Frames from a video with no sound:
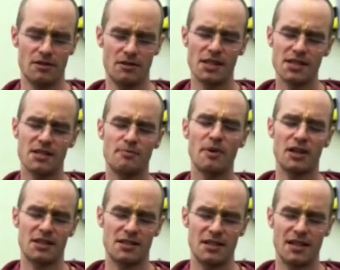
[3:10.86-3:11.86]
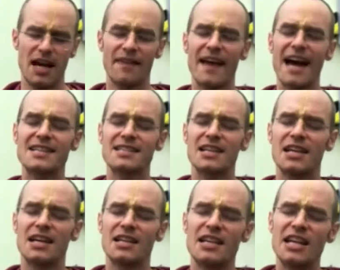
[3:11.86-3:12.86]
This is bhakti, and that's
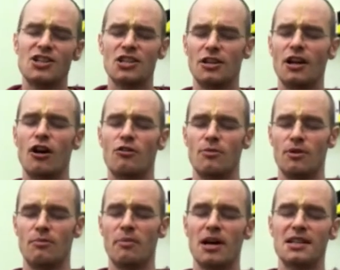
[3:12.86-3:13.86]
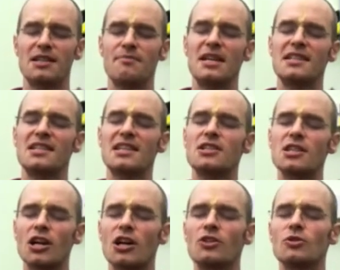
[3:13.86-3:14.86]
nitya dharma. Bhakti means the
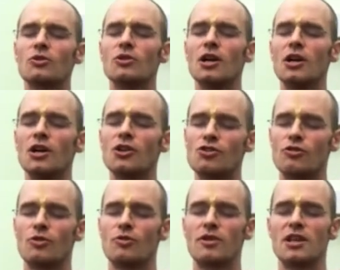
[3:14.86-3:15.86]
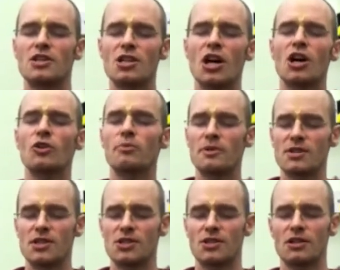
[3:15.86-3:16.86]
eternal truth, the eternal
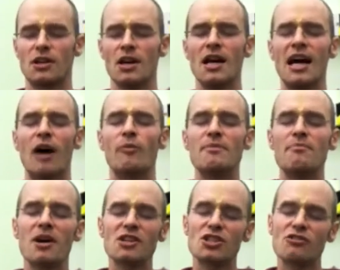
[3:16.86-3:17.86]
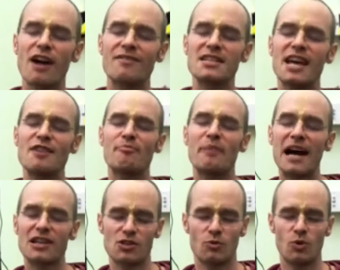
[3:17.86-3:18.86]
position, and we must gravitate
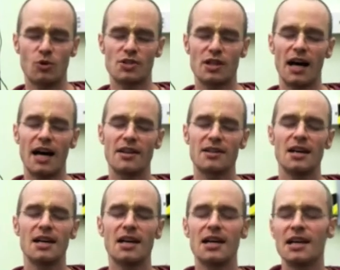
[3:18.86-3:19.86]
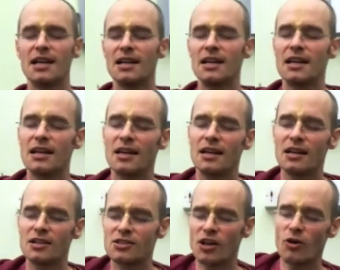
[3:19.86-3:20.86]
back towards that.
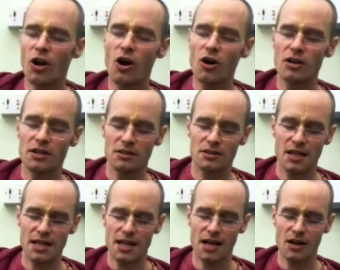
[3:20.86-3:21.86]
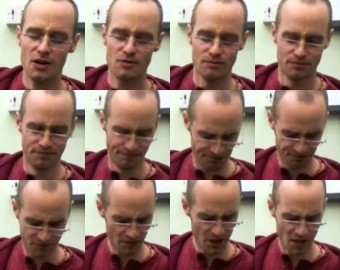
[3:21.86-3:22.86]
So long, ego,
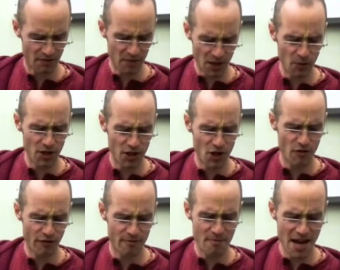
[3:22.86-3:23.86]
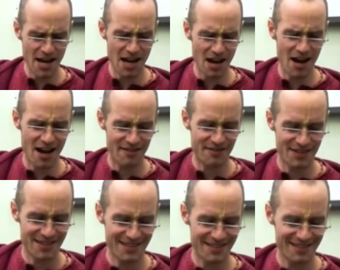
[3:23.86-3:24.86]
I've been with you for many
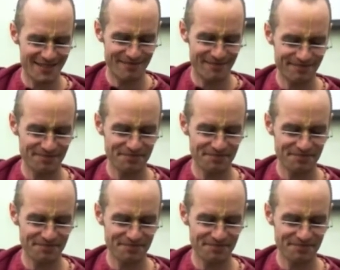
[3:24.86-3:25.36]
lives,